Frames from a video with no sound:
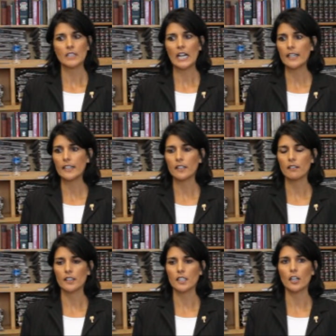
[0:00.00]
I
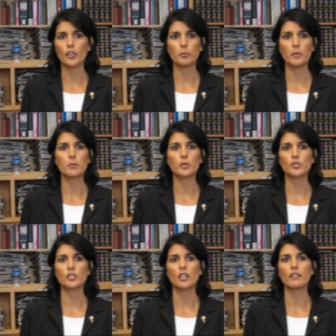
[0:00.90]
and the other
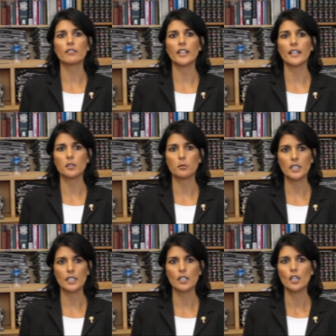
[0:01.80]
members of that
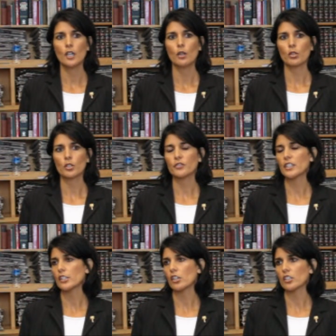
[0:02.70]
committee worked
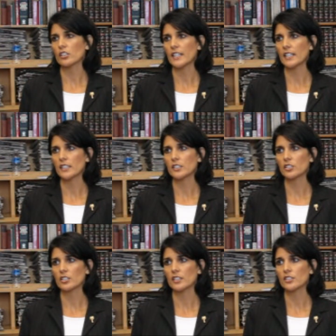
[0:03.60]
very hard on that
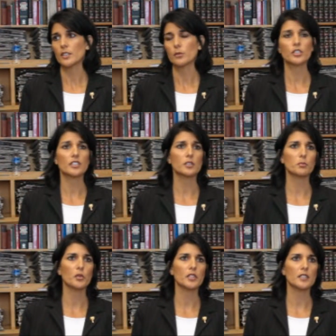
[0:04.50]
legislation, and we're
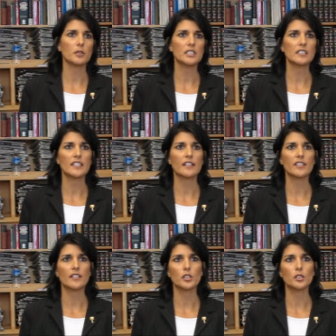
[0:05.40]
disappointed that we didn't have
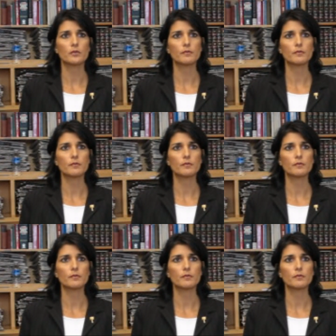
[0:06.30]
that vote.